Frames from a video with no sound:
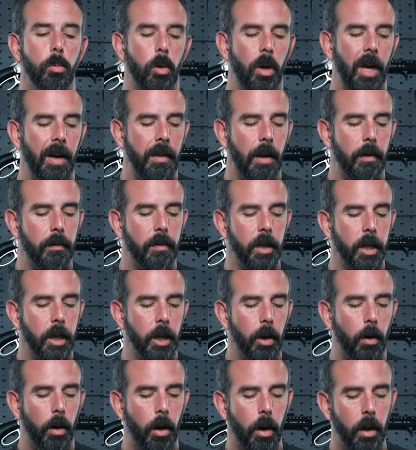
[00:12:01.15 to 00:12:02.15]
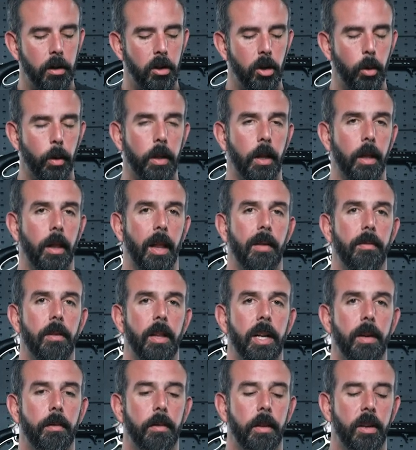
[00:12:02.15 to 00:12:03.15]
We'll have that video on doing the
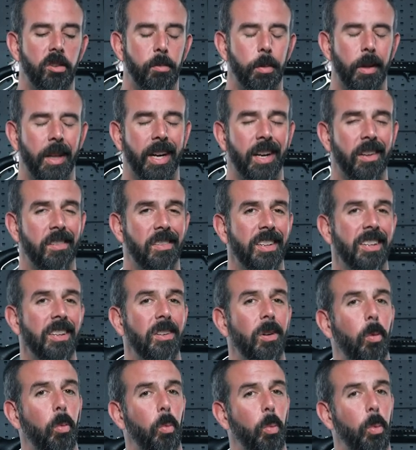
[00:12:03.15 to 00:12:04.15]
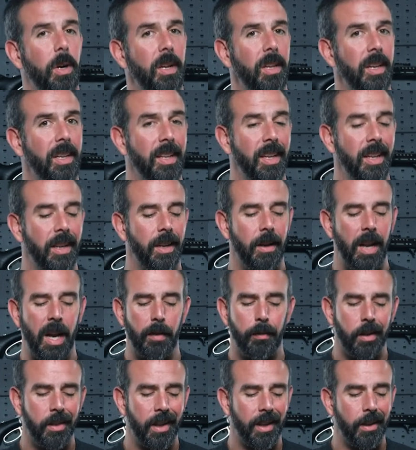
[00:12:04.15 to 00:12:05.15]
leveling of this. But like I said, you don't really need it.
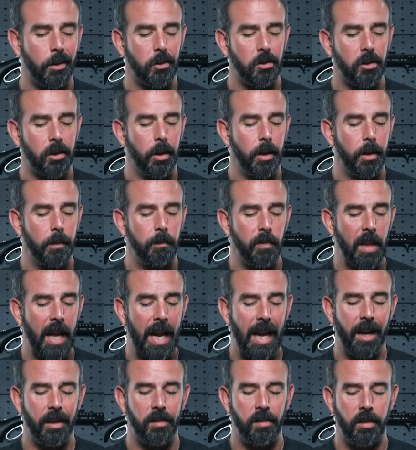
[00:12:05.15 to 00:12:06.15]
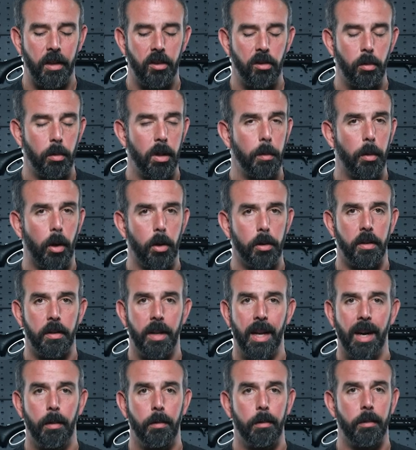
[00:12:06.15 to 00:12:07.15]
Everything looks good as is when you bolt it
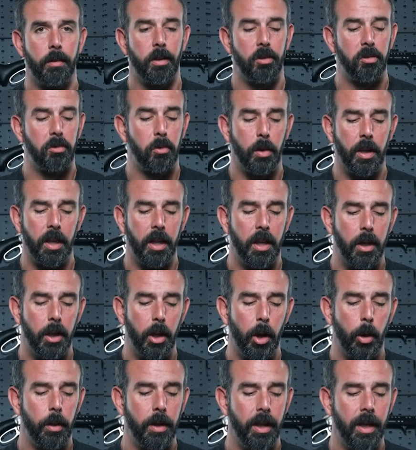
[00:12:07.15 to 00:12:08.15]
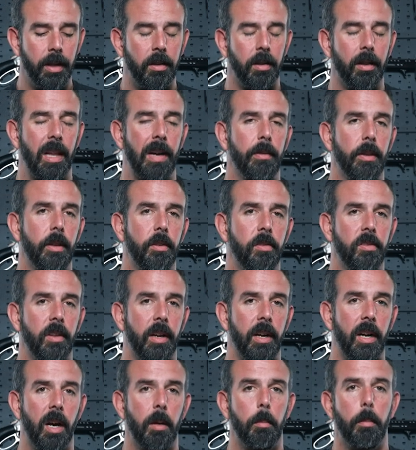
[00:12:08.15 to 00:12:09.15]
down. There's really no need to level this
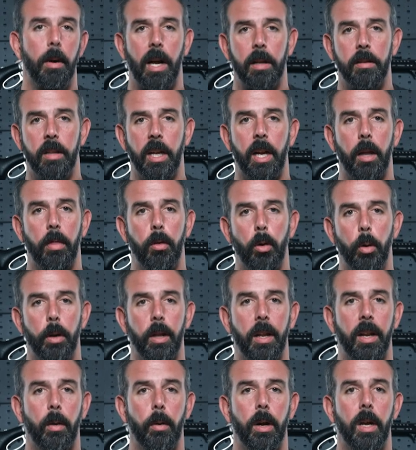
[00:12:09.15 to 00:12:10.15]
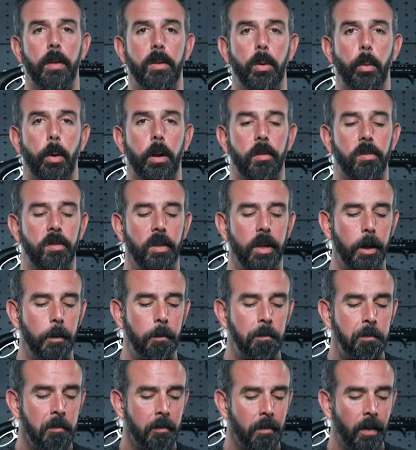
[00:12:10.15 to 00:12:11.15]
thing up, but I'll take you through it anyway if you want to see
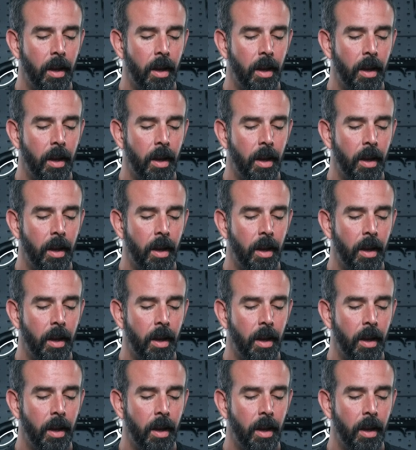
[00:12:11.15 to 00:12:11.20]
it.